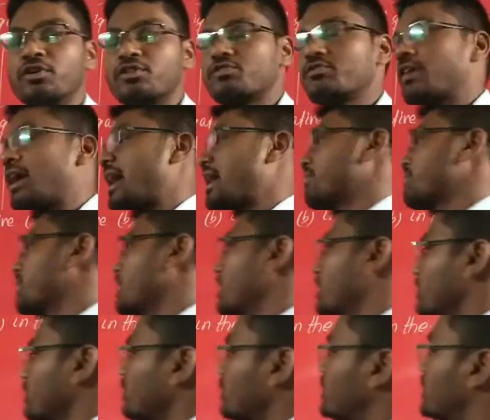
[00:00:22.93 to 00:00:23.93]
So have a
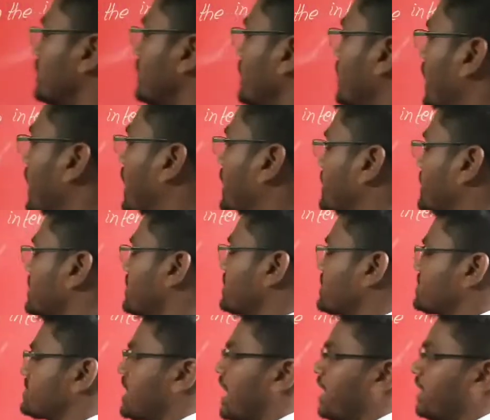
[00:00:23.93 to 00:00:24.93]
look and
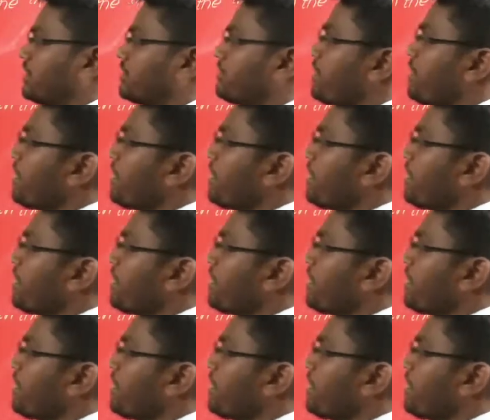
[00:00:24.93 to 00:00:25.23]
understand.